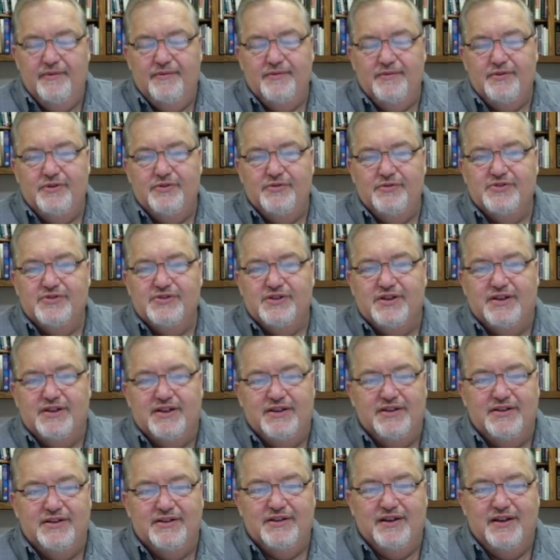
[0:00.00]
You've
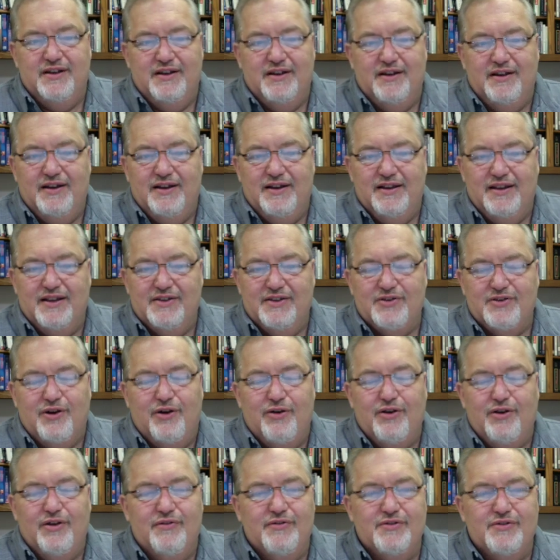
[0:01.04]
seen, I guess
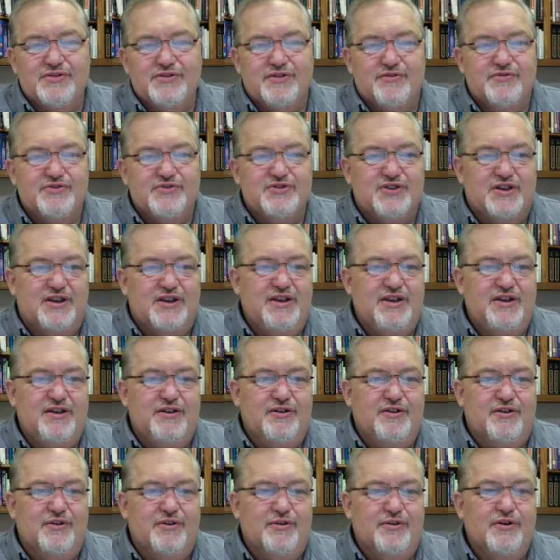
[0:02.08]
all of us have seen
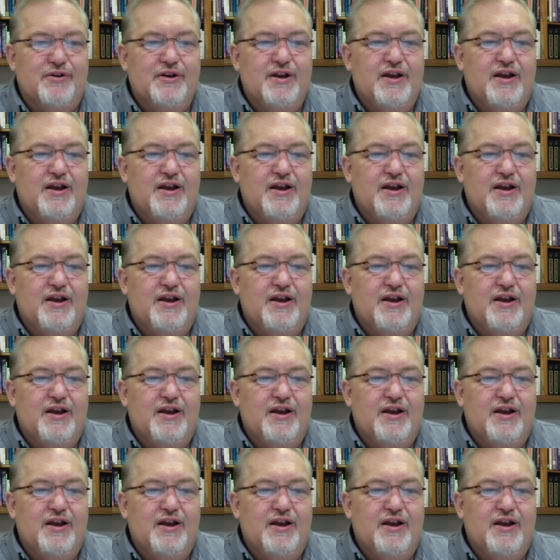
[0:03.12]
or